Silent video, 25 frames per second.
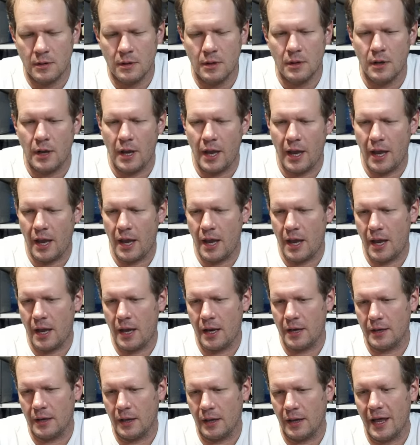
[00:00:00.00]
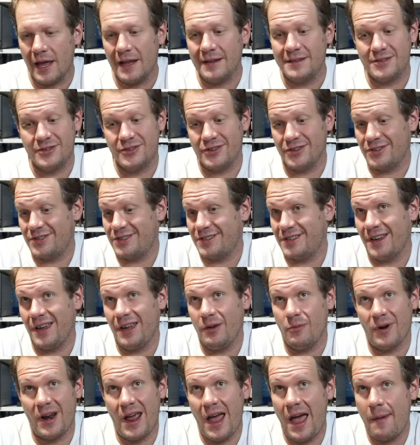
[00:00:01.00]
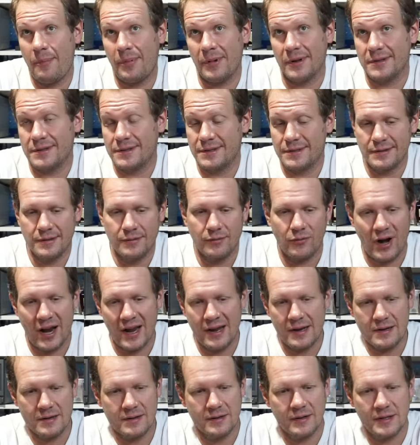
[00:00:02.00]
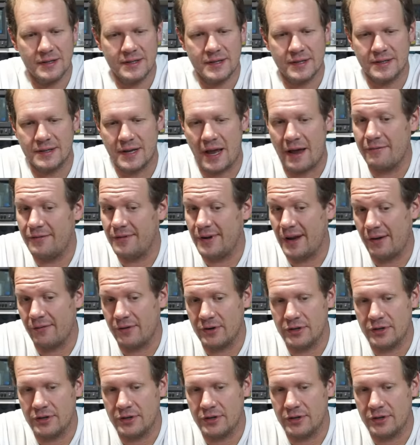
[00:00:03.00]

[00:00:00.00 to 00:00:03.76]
And let's just see what happens, right? This is I've never